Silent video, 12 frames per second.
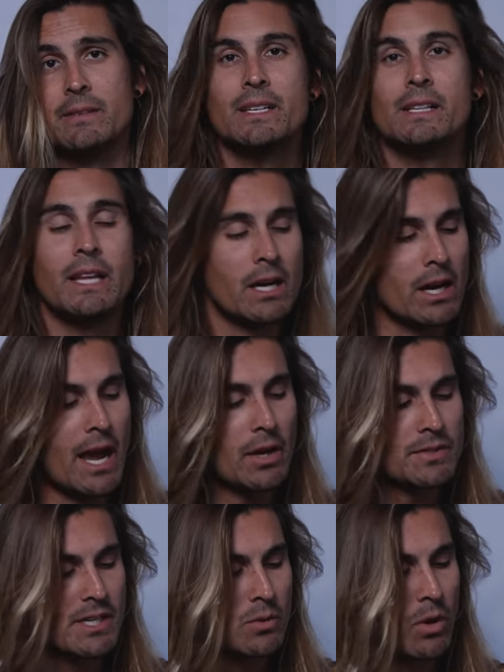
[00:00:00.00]
To clean our
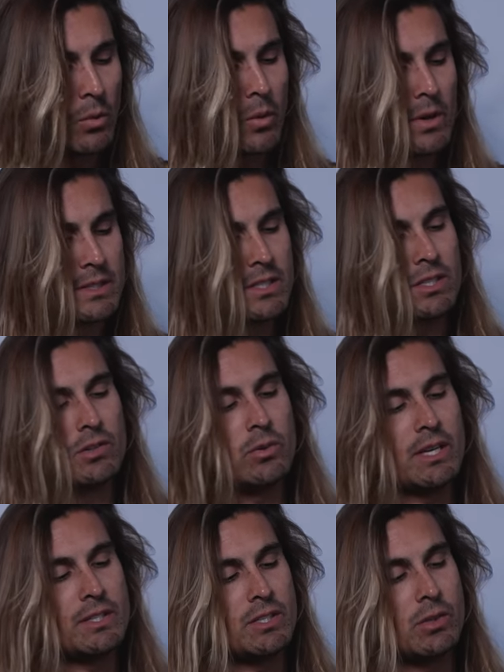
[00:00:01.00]
housing, what we want to do
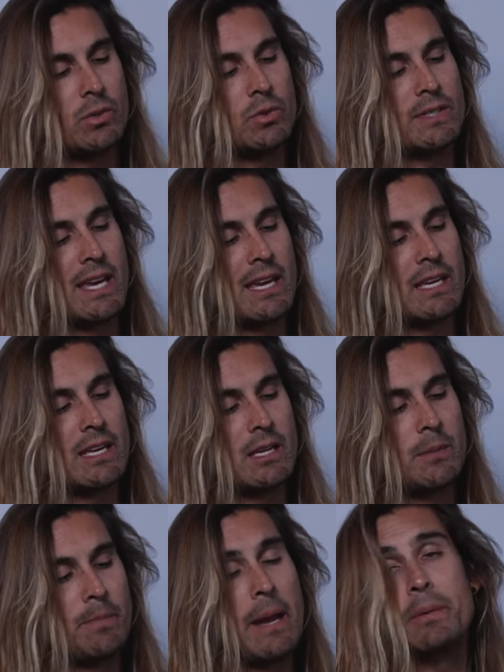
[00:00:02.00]
is use
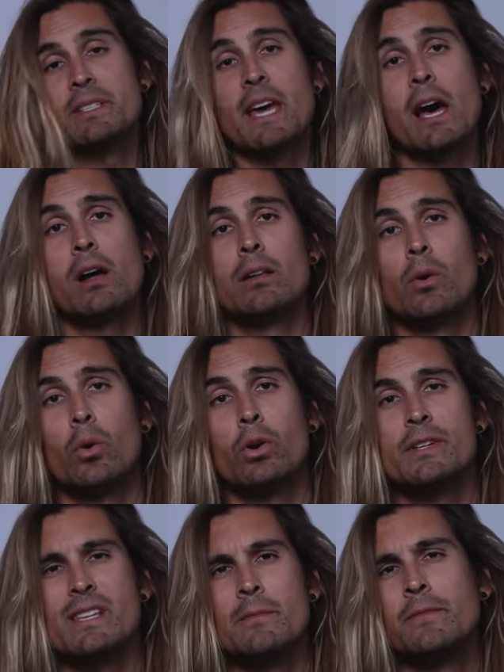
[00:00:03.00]
a paper towel
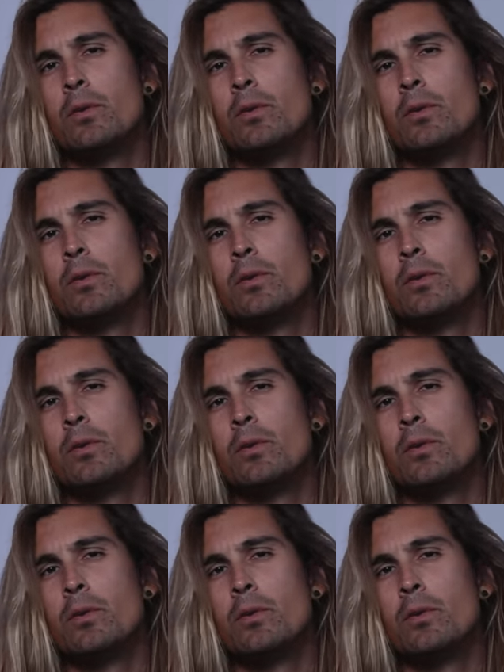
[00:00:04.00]
or some